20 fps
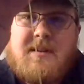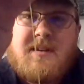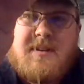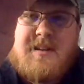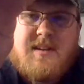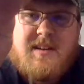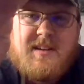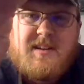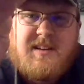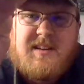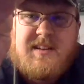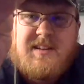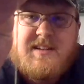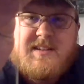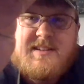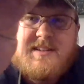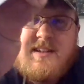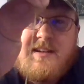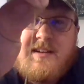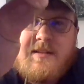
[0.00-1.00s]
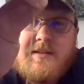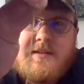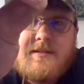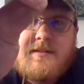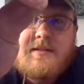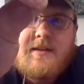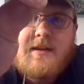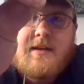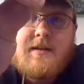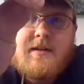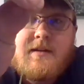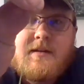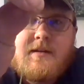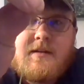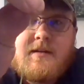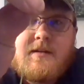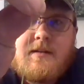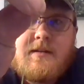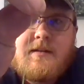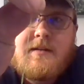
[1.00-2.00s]
You see how it's kind of
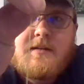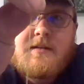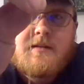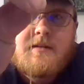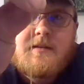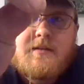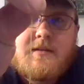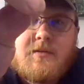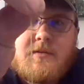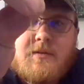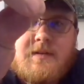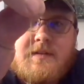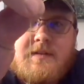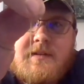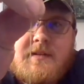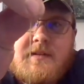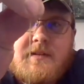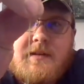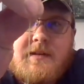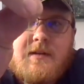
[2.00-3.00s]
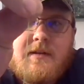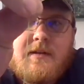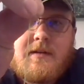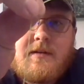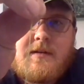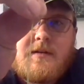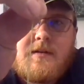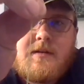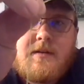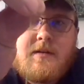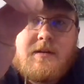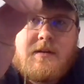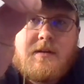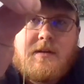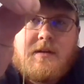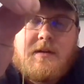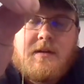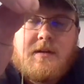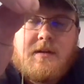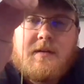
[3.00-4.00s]
twisting there?
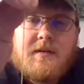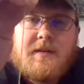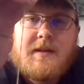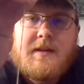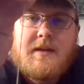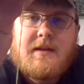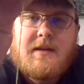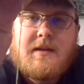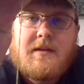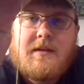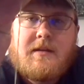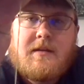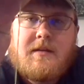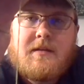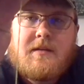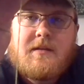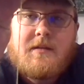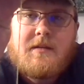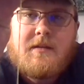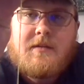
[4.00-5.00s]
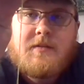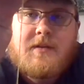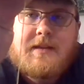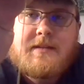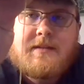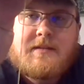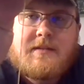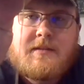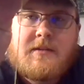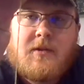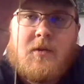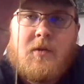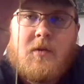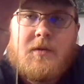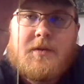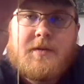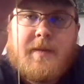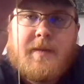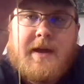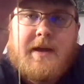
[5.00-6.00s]
And then you've got this little
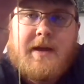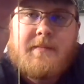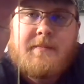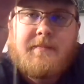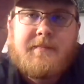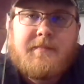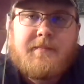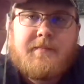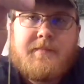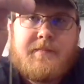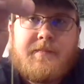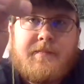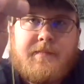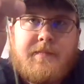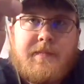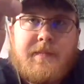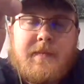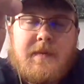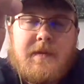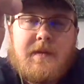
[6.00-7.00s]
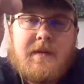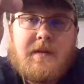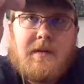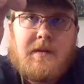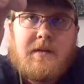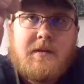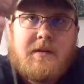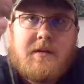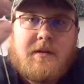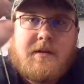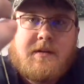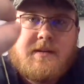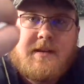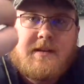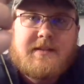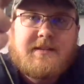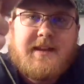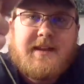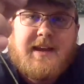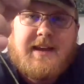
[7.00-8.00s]
hole at the bottom. You're going to
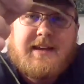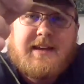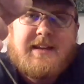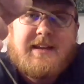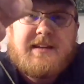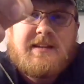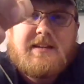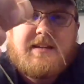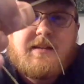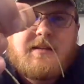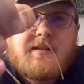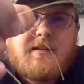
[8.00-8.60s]
take the tag end,